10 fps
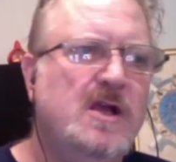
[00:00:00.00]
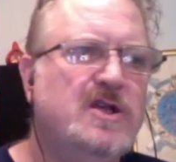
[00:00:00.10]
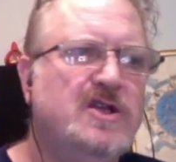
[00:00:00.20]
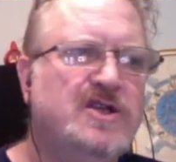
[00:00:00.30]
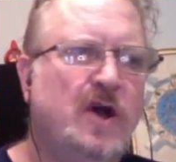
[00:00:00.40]

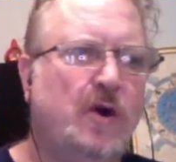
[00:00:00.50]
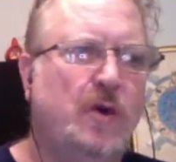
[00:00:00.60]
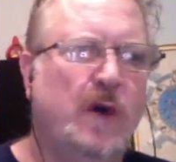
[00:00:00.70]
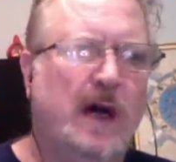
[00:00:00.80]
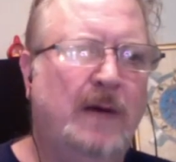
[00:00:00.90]
So
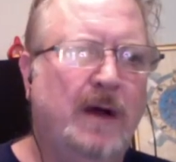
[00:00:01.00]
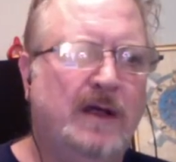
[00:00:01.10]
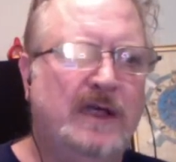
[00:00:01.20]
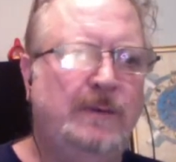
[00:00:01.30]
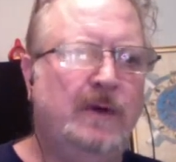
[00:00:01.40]
I'll
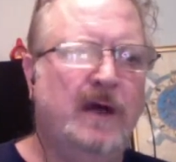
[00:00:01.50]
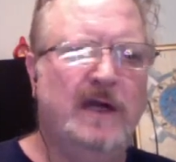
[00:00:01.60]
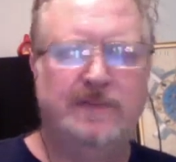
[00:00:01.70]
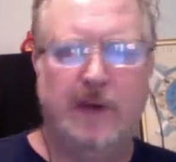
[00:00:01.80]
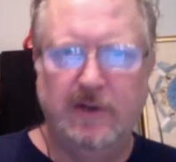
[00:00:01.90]
keep you guys
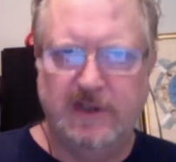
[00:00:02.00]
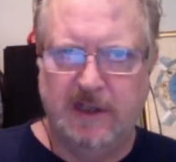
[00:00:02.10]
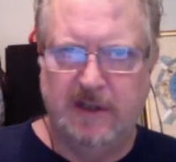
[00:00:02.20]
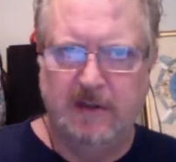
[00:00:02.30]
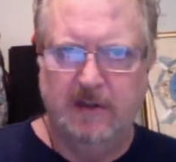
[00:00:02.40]

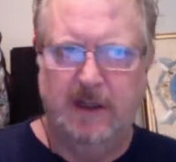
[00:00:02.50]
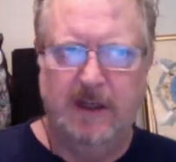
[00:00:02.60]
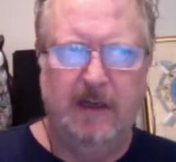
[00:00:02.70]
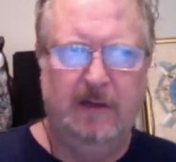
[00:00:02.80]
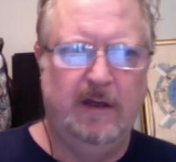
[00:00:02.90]
posted,
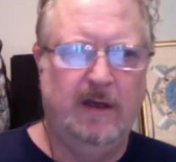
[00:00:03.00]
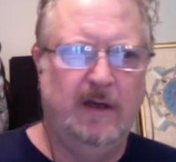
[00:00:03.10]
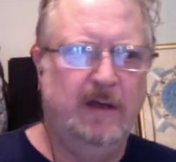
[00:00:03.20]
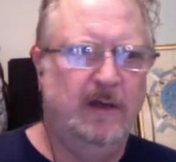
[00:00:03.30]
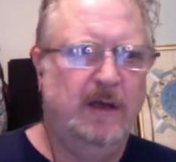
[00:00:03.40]
and
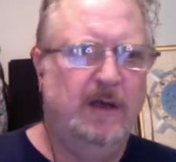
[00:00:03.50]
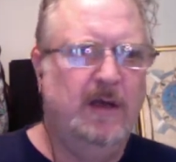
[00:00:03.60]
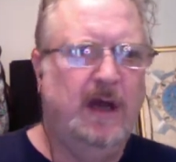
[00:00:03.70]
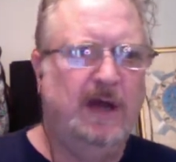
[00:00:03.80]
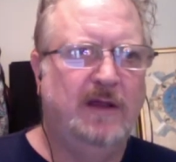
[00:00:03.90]

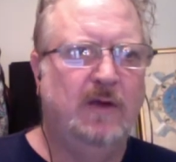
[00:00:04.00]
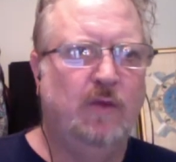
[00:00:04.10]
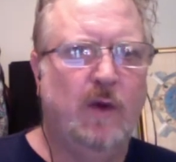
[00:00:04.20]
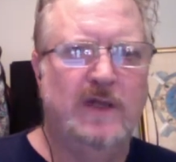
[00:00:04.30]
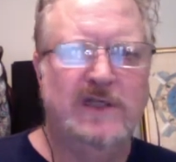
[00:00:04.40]
I think
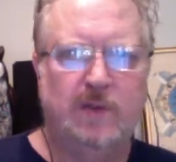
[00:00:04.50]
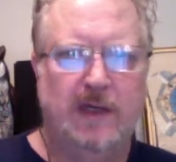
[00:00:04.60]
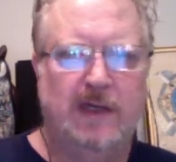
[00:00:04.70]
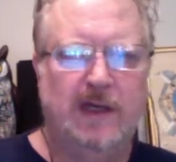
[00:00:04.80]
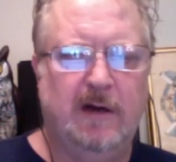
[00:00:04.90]
once we
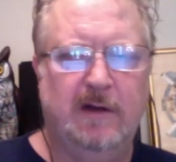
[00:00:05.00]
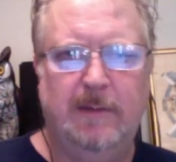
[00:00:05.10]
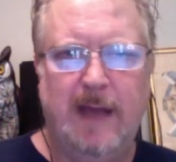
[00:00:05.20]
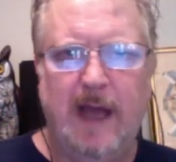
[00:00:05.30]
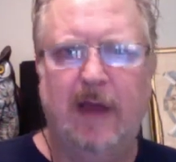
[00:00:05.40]
get on the
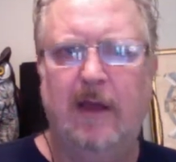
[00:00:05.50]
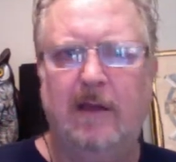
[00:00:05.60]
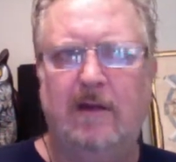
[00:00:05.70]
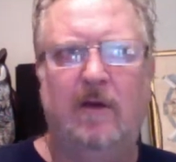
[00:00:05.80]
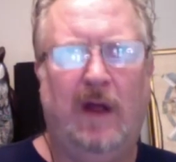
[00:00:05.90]
ballot,
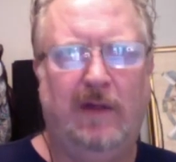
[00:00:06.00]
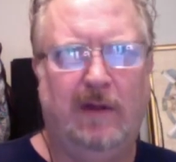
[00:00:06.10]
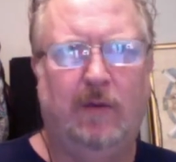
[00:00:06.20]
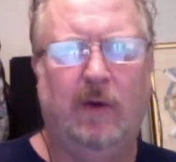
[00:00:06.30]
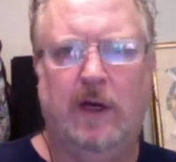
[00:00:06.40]
I think
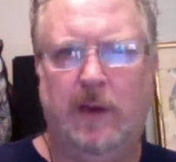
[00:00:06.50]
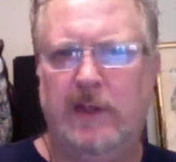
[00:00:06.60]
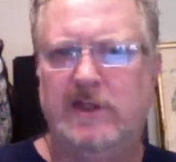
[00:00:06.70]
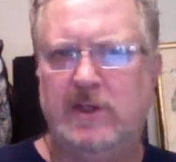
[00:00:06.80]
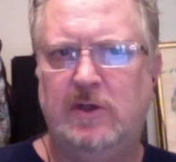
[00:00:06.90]
we're going
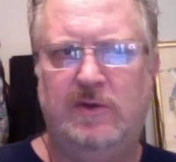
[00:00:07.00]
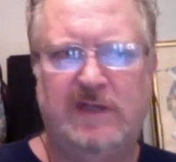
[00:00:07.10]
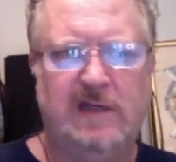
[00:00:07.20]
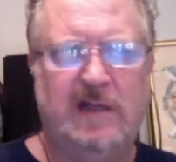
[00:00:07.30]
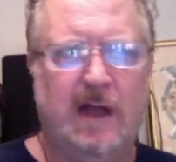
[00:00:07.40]
to
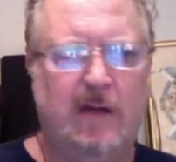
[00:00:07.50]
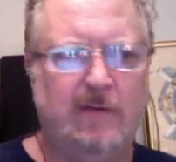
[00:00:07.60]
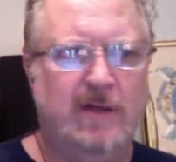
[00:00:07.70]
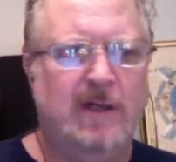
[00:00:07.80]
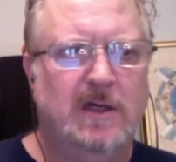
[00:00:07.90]
send out
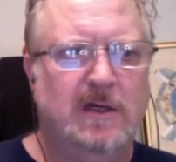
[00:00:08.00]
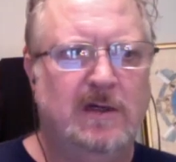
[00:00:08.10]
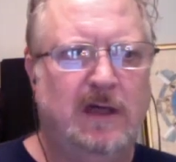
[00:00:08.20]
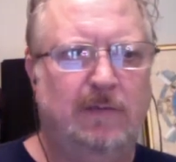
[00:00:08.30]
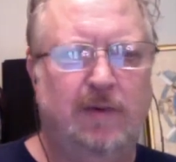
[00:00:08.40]

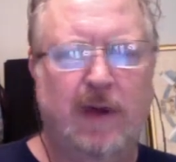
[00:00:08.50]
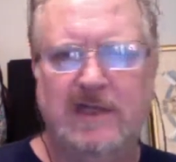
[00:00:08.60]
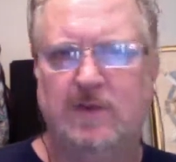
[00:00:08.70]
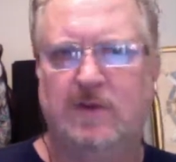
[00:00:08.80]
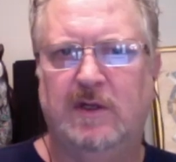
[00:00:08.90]
a press
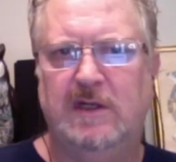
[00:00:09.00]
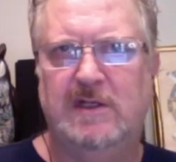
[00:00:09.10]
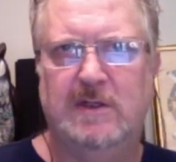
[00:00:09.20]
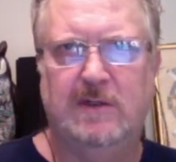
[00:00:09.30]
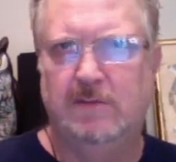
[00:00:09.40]
release
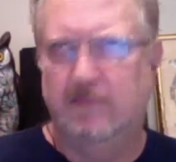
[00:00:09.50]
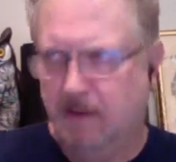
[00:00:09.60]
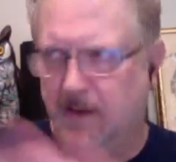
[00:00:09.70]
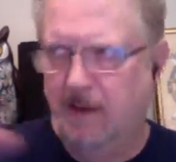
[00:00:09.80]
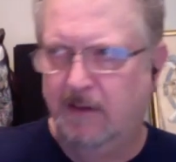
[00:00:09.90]
to
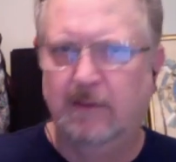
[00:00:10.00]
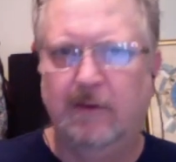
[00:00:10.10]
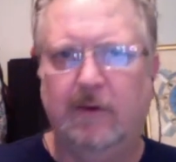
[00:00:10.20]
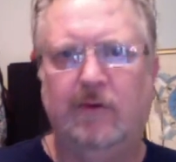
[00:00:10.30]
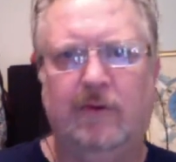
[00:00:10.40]
a lot of the
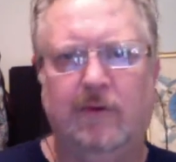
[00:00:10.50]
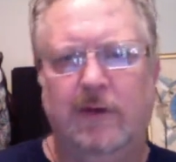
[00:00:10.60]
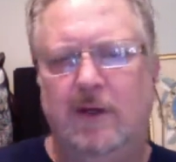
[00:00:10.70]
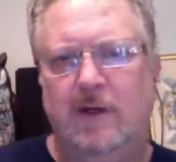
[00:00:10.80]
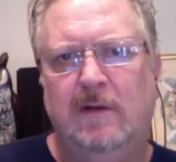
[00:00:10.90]
local
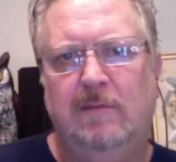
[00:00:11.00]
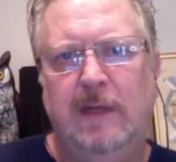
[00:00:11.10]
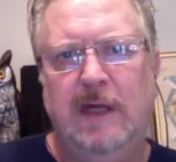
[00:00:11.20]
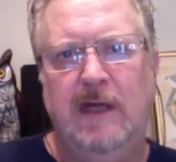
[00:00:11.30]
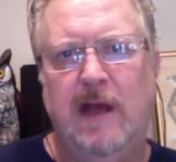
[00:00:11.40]

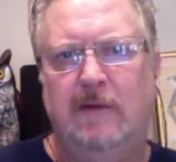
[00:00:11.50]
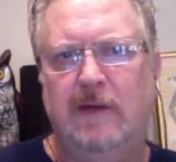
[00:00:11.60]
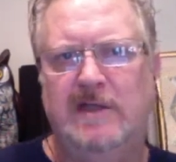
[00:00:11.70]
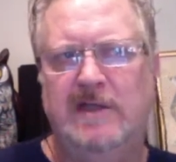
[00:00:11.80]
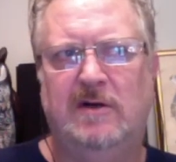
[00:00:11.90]
media
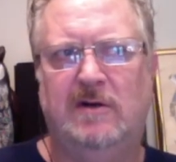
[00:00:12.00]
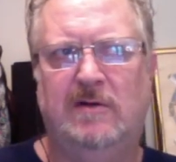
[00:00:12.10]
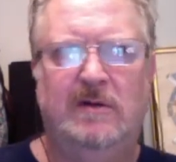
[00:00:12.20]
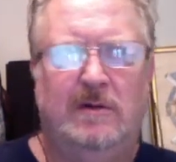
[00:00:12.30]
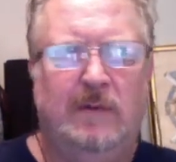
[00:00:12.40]
outlets here,
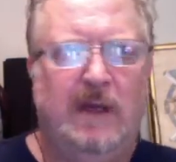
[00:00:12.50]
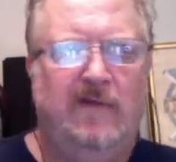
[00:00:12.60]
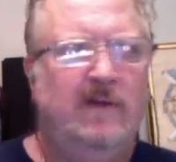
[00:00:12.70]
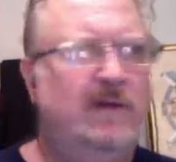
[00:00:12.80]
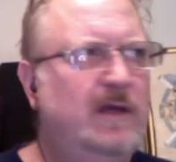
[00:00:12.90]
and you may
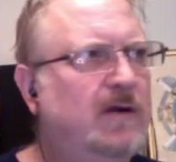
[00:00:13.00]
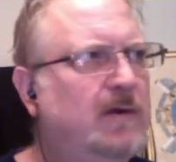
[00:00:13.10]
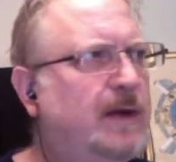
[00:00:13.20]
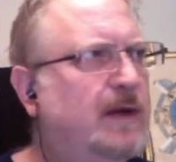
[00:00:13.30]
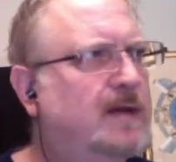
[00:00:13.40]
even hear
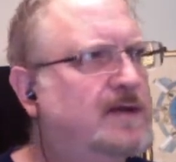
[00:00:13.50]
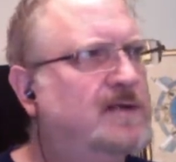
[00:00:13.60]
about us.